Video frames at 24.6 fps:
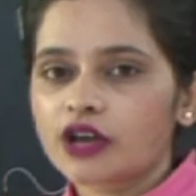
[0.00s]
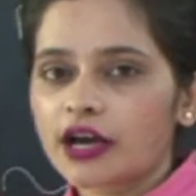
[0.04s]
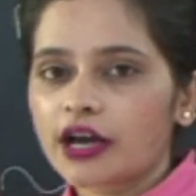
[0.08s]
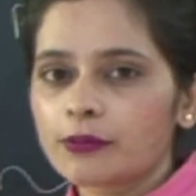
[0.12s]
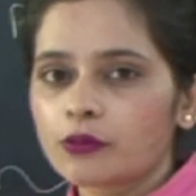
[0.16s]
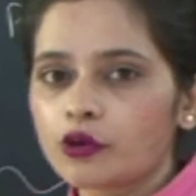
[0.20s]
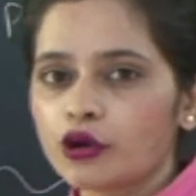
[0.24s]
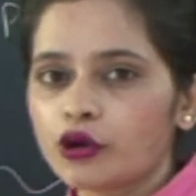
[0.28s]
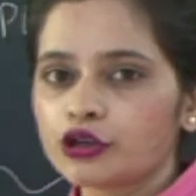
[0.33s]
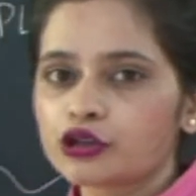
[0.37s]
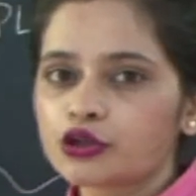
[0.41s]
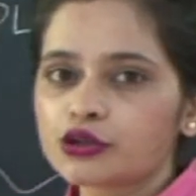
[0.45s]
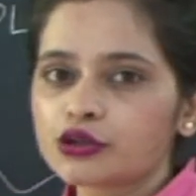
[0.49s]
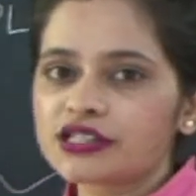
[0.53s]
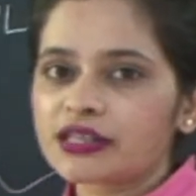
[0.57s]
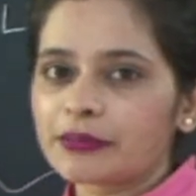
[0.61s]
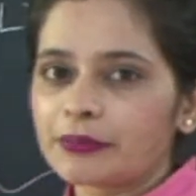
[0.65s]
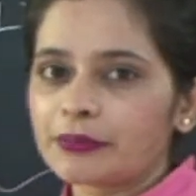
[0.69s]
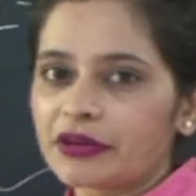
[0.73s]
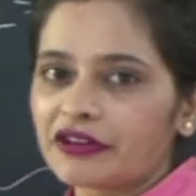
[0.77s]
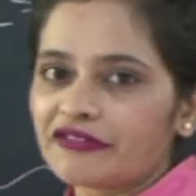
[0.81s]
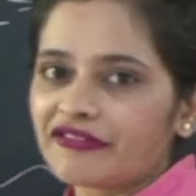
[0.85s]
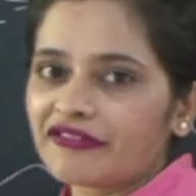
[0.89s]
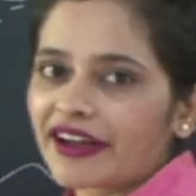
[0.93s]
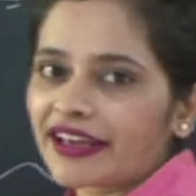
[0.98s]
I'm going to
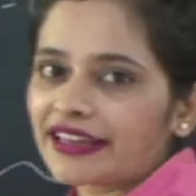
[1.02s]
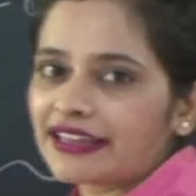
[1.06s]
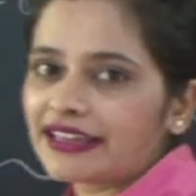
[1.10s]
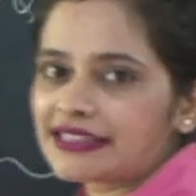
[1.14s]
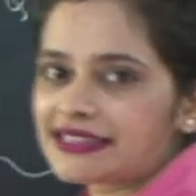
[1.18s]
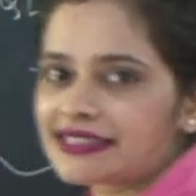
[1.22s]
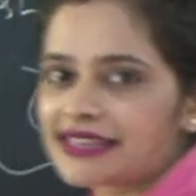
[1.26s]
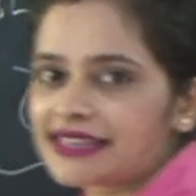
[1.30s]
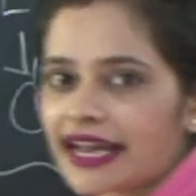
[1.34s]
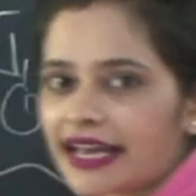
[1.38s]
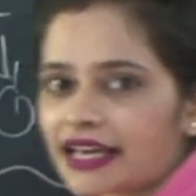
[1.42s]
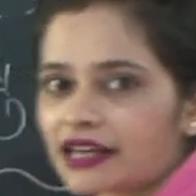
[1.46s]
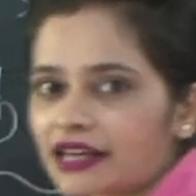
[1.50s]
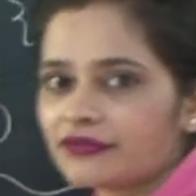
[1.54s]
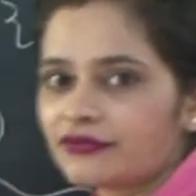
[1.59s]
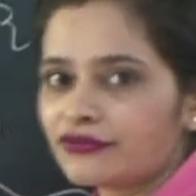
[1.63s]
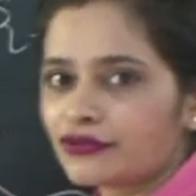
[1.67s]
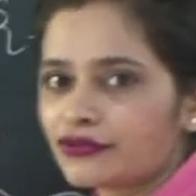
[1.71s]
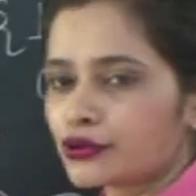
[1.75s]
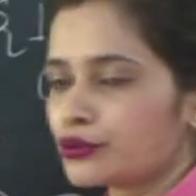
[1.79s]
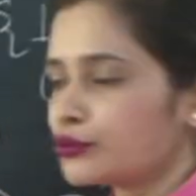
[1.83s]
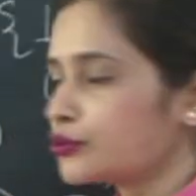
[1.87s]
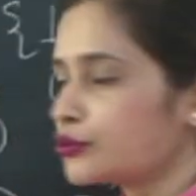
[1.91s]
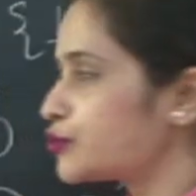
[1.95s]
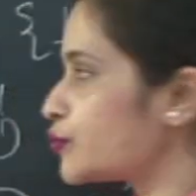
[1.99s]
simplify this diagram
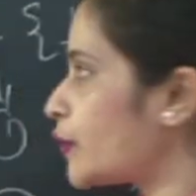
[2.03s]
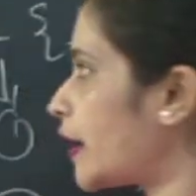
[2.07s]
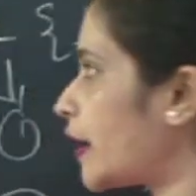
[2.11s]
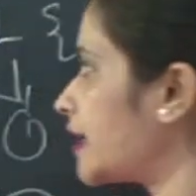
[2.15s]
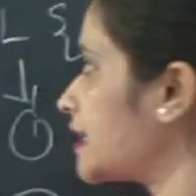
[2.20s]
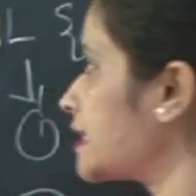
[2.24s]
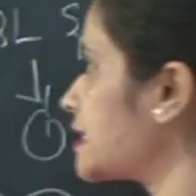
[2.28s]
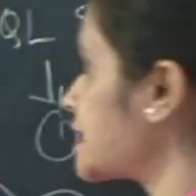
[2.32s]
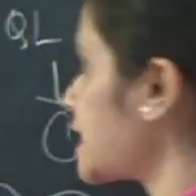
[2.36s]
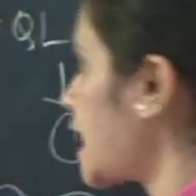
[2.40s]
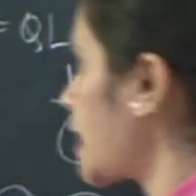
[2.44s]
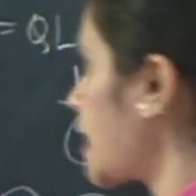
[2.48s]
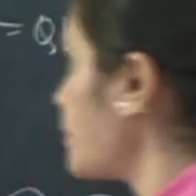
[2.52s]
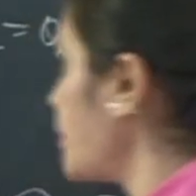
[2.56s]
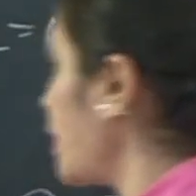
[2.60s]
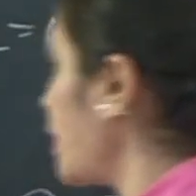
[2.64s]
for you to understand